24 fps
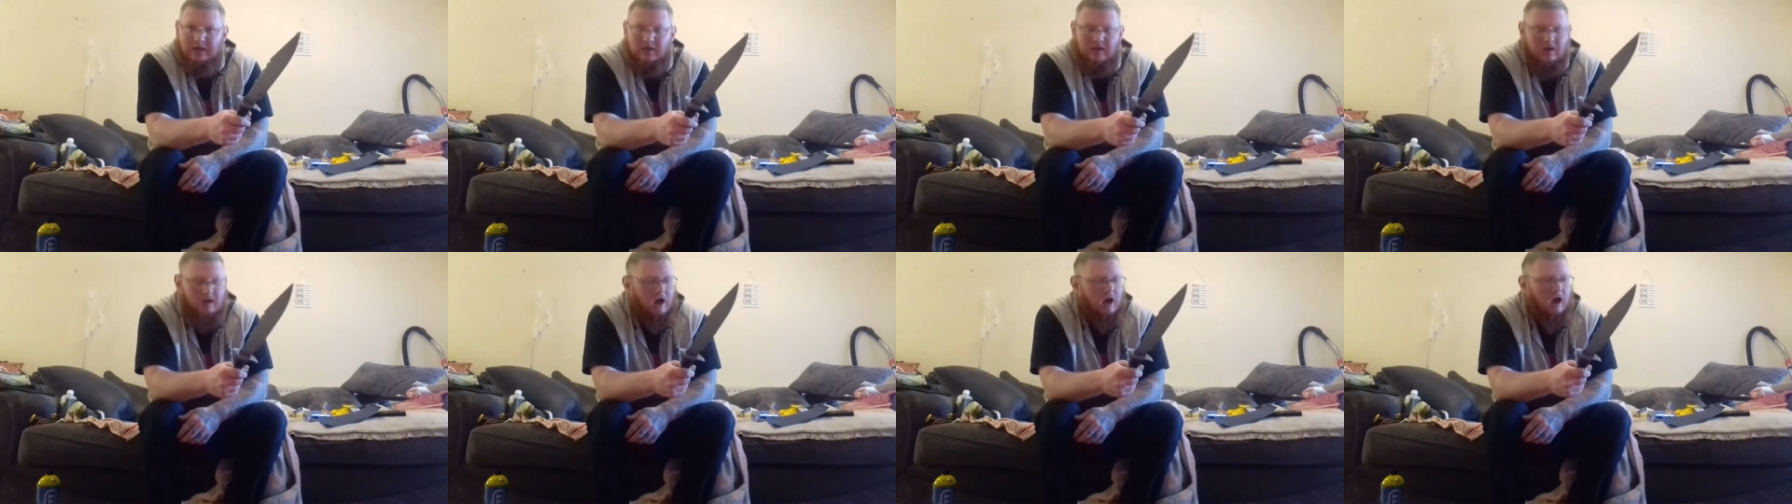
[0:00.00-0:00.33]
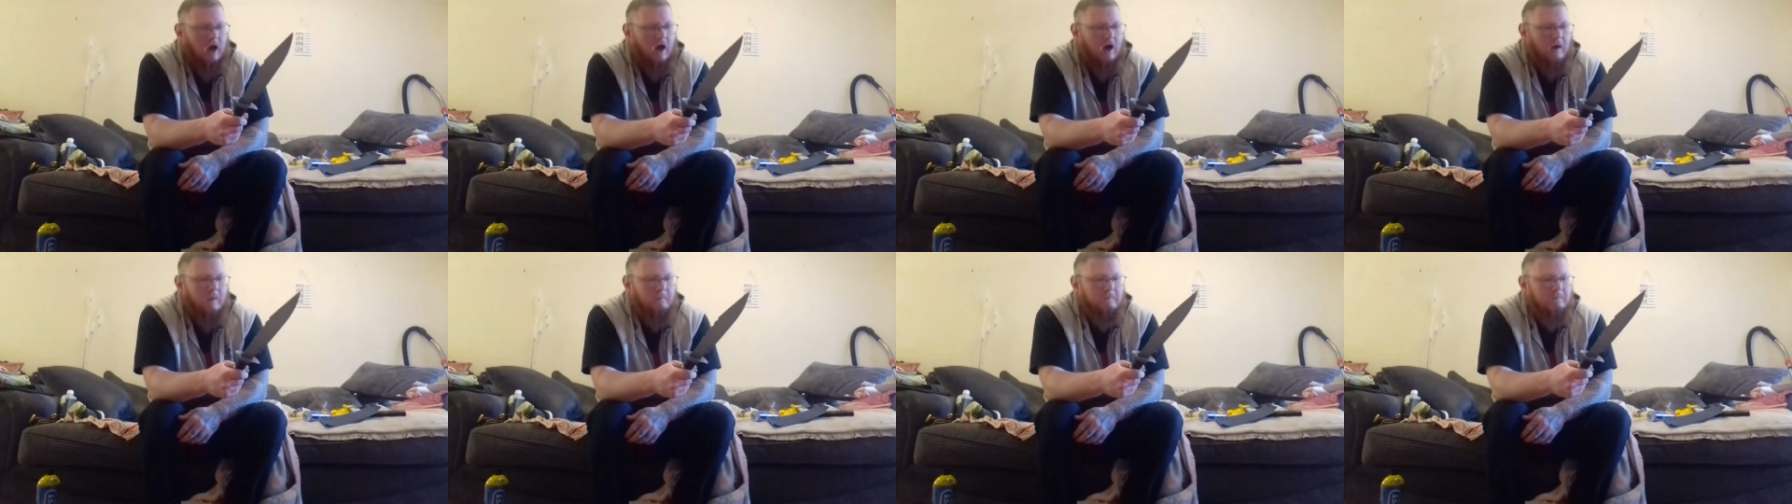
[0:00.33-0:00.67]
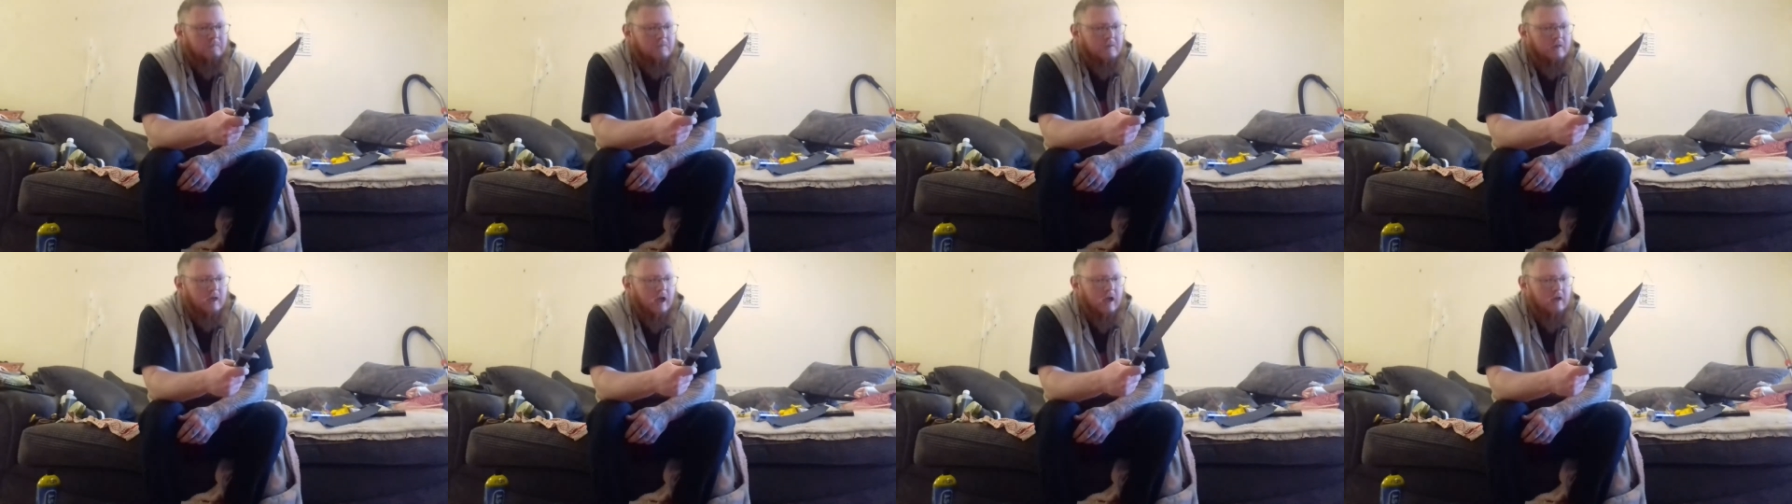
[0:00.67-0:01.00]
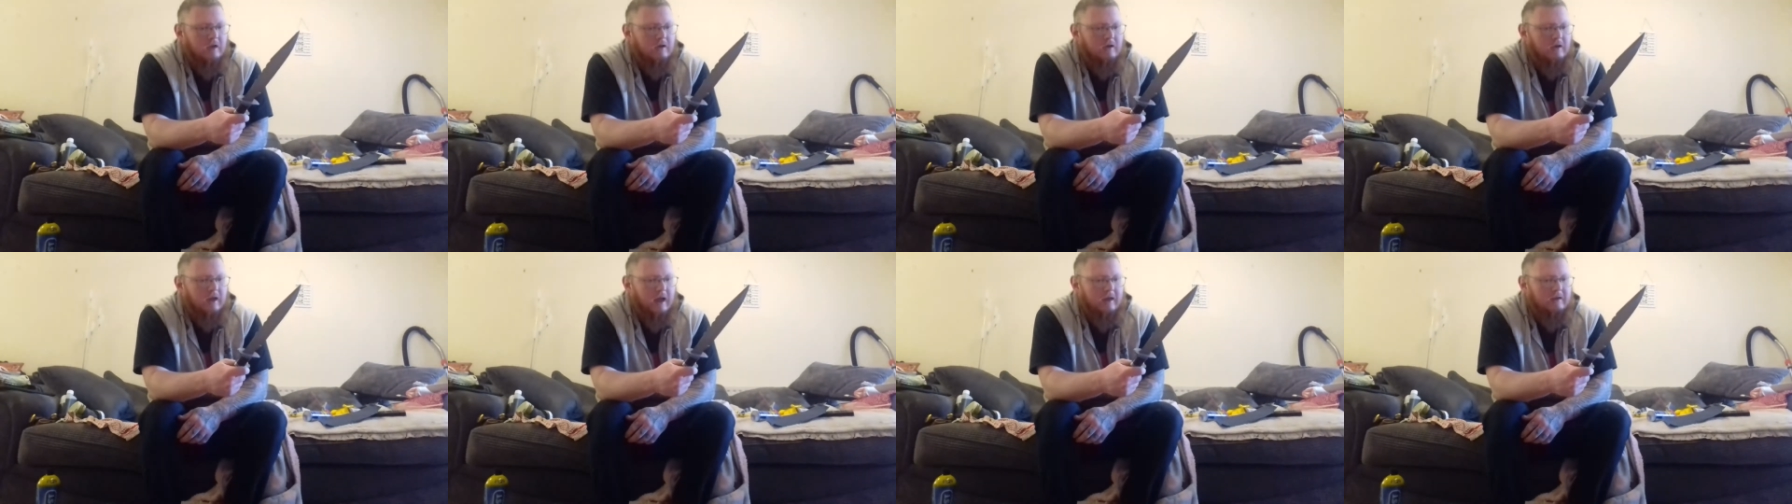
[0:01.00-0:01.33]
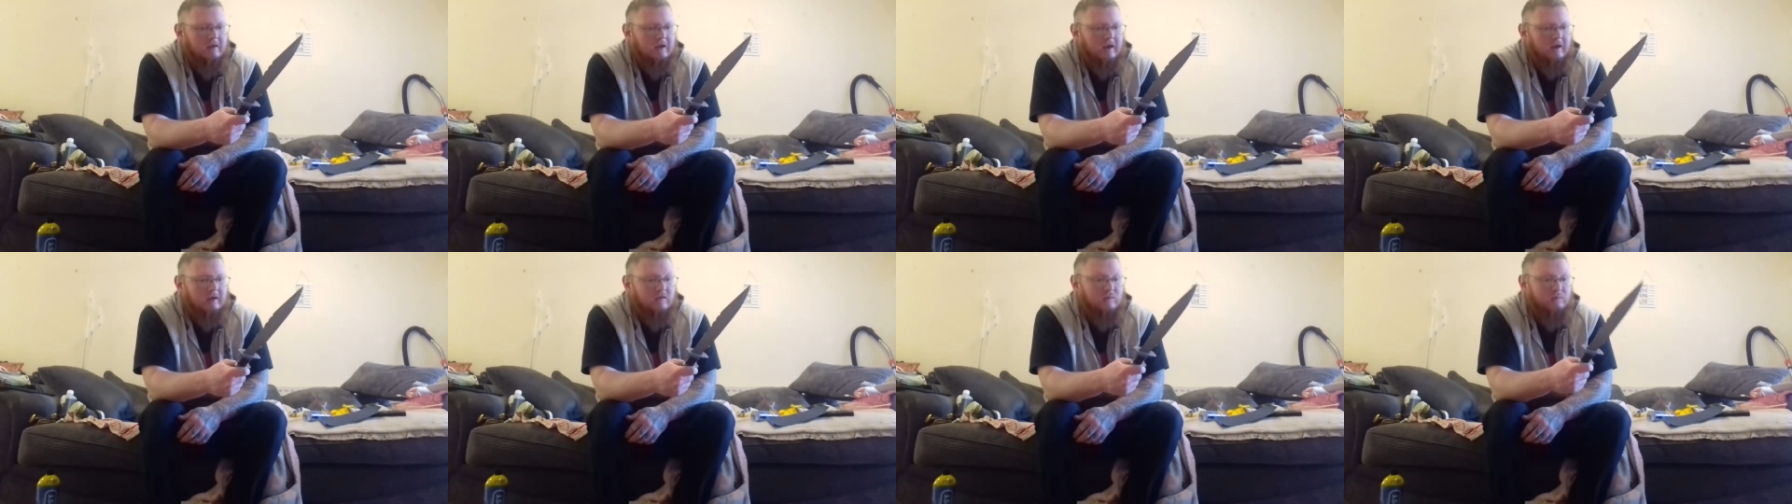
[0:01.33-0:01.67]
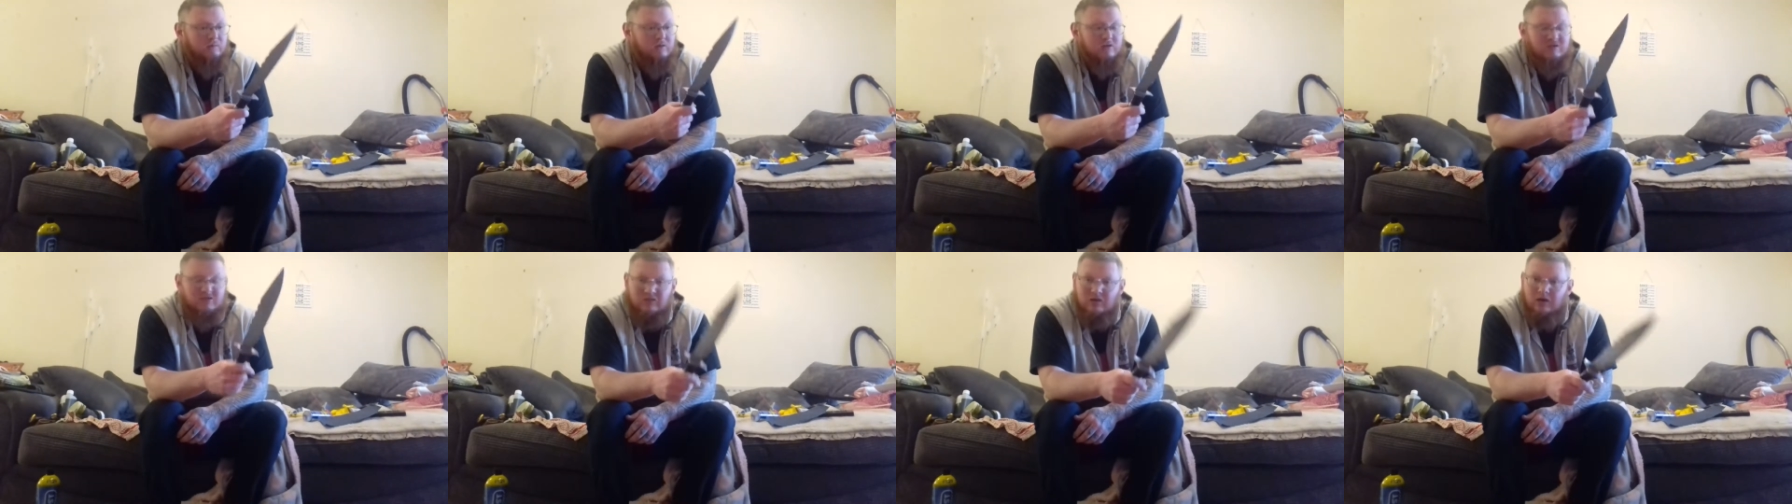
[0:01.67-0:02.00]
And it's
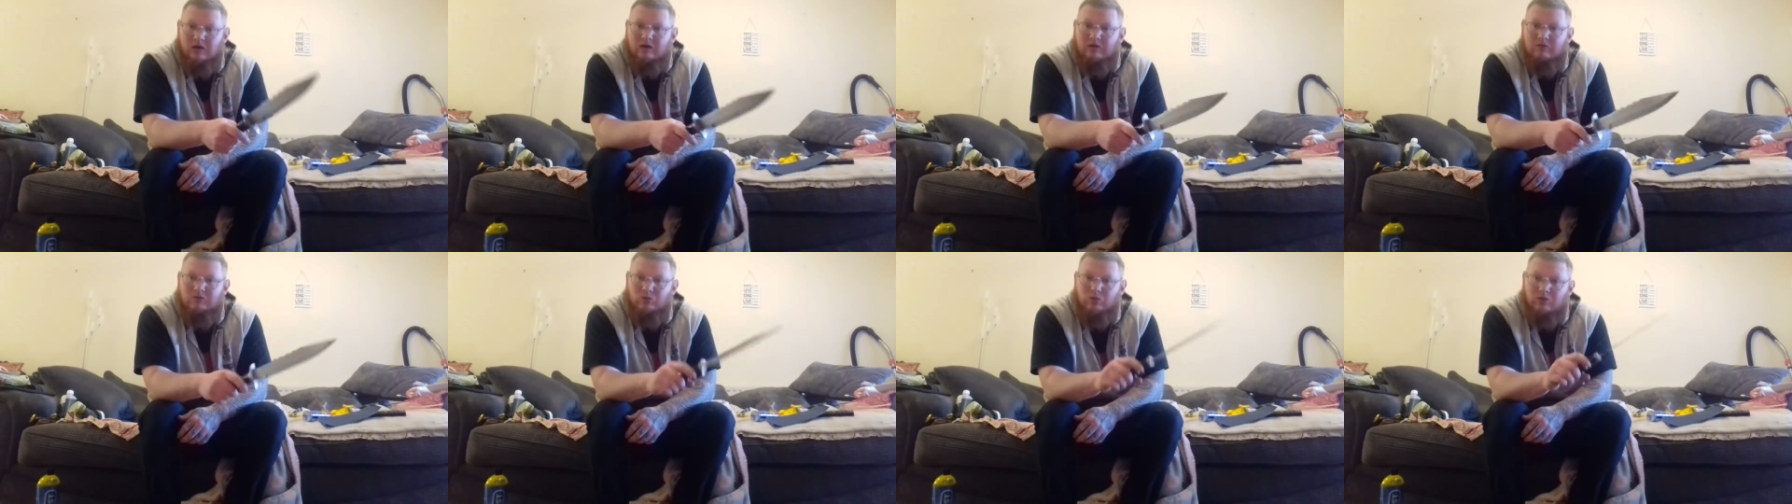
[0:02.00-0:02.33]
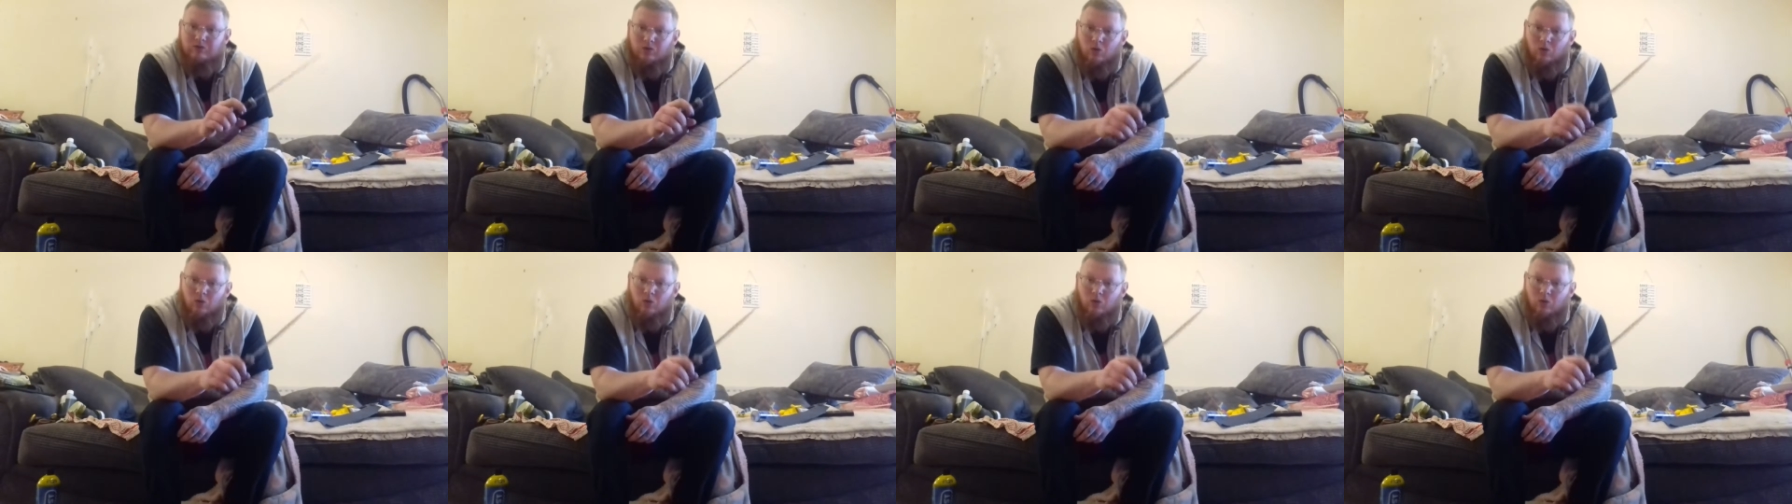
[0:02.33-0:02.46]
preserved with